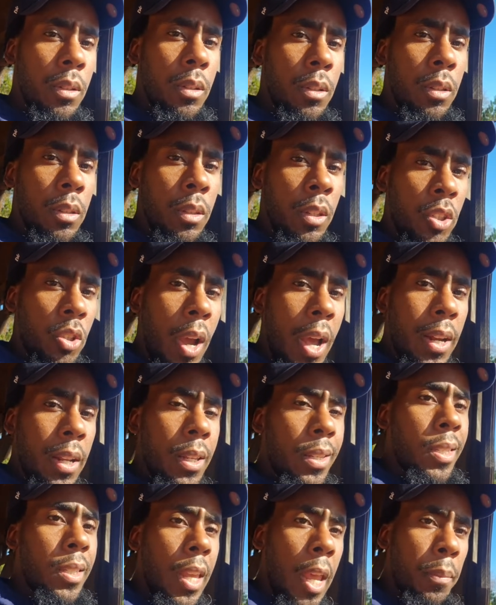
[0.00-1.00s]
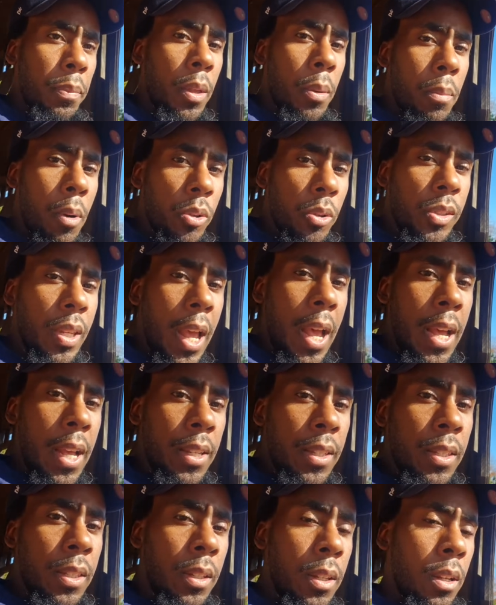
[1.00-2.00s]
to try to escape the Most
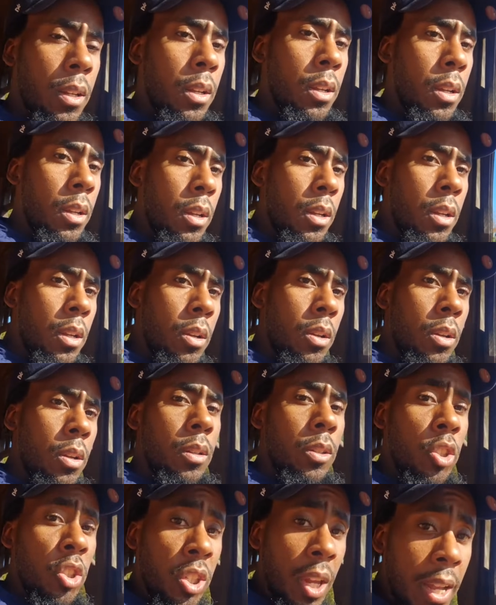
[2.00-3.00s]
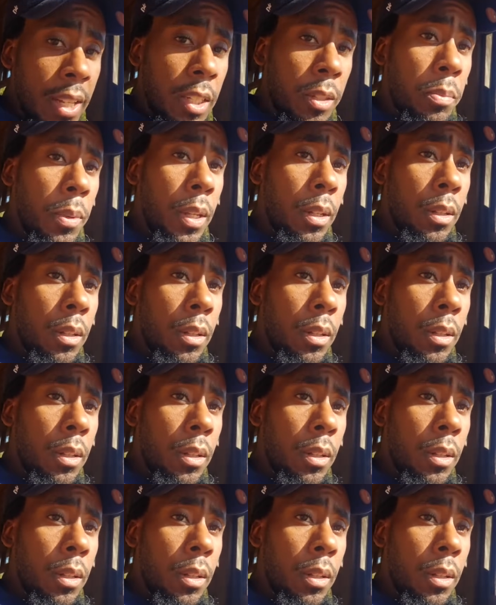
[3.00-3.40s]
High's judgment.